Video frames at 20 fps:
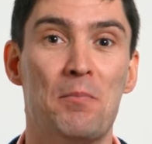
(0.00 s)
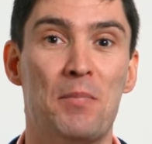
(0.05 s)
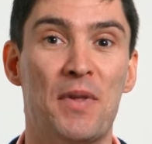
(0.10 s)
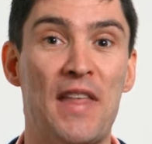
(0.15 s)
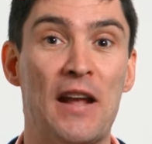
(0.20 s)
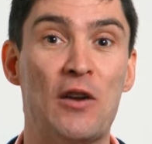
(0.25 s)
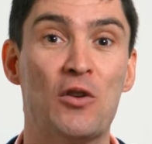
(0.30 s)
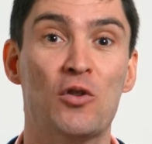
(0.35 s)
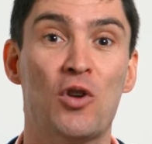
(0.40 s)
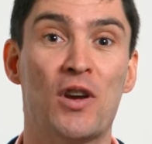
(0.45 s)

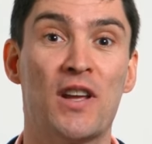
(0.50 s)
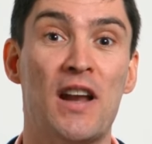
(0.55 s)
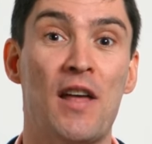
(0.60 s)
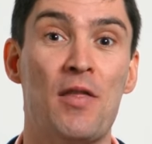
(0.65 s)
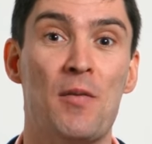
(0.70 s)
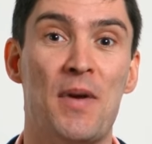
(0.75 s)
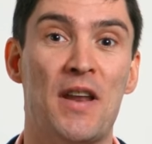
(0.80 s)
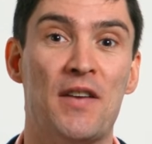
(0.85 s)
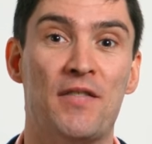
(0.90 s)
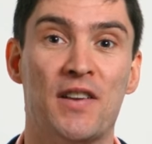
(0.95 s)
but they could look at
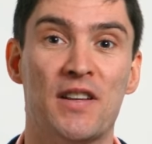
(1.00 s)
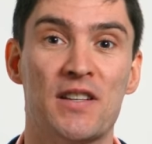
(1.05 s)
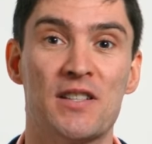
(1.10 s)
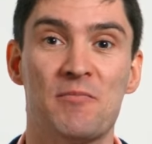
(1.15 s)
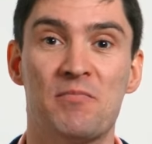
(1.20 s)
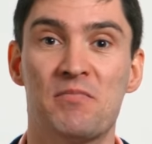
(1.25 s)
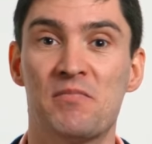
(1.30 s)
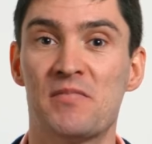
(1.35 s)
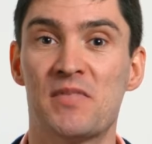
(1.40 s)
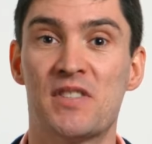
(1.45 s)
other
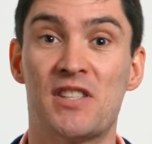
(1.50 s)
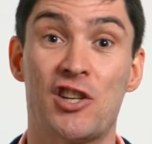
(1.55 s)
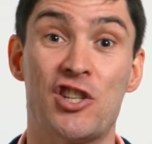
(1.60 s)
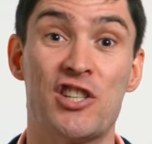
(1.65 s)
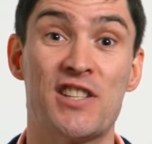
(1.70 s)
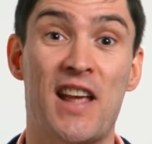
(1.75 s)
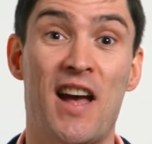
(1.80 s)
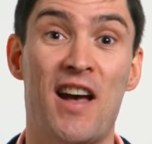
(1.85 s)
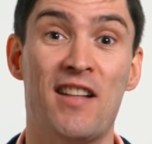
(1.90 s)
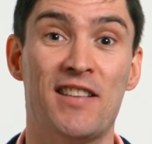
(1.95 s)
benefits,
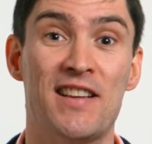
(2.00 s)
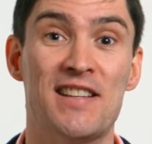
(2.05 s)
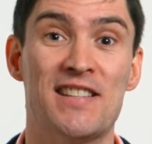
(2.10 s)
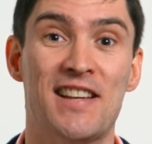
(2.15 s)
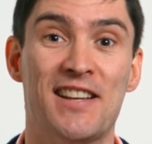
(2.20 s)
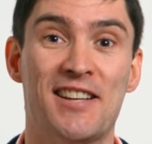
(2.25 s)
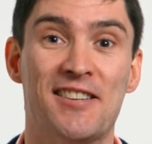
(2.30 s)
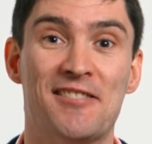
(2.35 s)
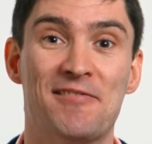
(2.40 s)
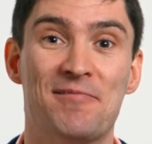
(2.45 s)
such as car
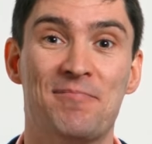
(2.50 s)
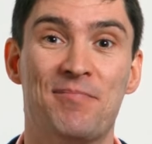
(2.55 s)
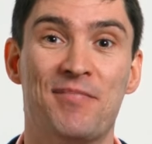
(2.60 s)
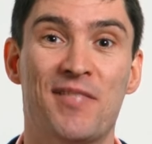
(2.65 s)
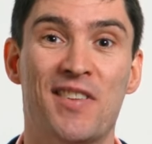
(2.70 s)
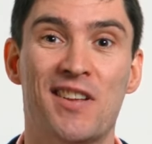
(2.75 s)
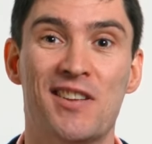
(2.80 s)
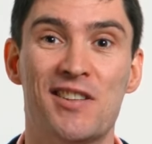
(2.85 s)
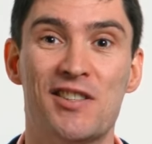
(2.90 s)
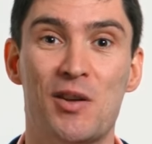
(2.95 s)
leasing.
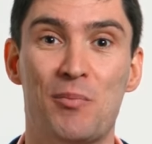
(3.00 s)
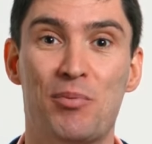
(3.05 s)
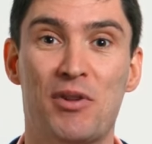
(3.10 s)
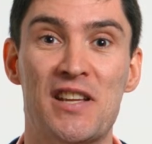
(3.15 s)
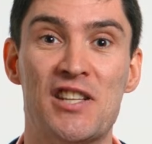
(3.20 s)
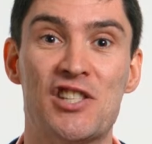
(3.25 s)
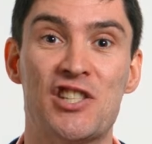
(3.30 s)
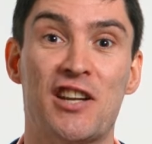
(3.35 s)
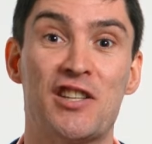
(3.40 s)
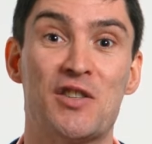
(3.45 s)
So
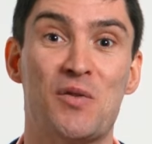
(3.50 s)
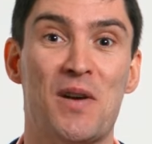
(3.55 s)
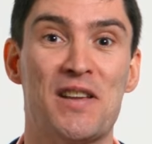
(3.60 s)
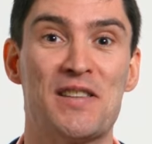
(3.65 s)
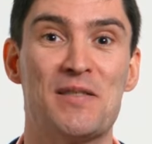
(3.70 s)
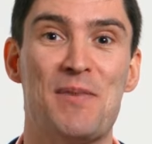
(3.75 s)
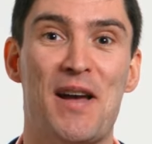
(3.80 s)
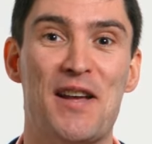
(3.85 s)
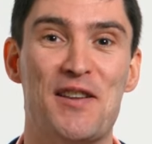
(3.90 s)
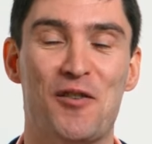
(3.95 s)
please chat to
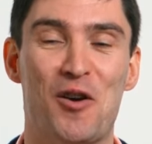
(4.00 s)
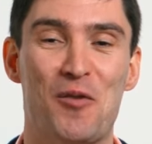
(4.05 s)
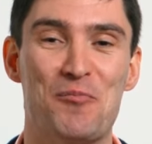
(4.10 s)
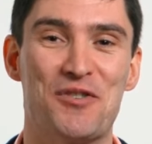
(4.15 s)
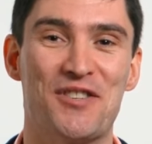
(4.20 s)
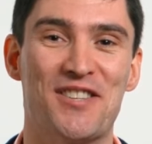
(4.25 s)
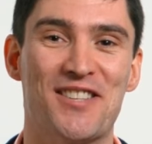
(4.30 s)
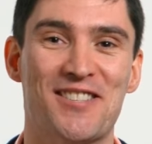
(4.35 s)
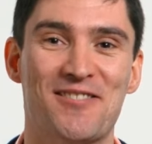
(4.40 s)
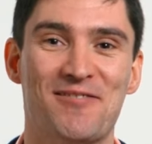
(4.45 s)
us about your
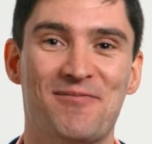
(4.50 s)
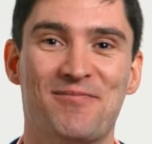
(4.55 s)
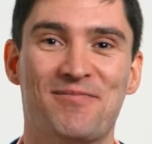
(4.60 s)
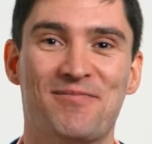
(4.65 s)
options.